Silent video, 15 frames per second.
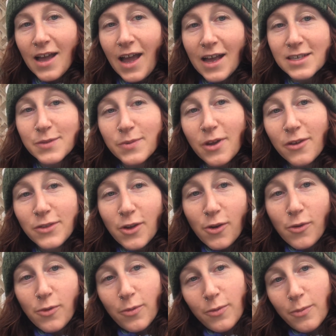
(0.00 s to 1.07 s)
as we all
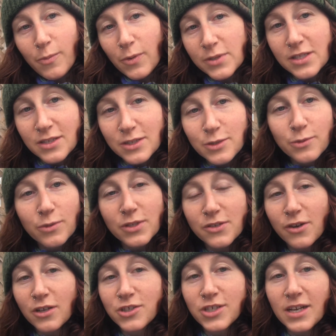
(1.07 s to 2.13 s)
know, most of the schools
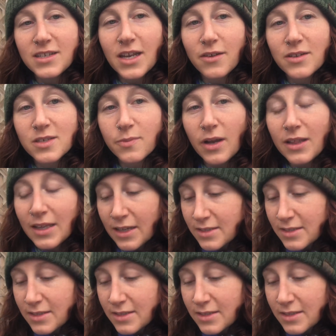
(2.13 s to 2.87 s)
are all shut down as well,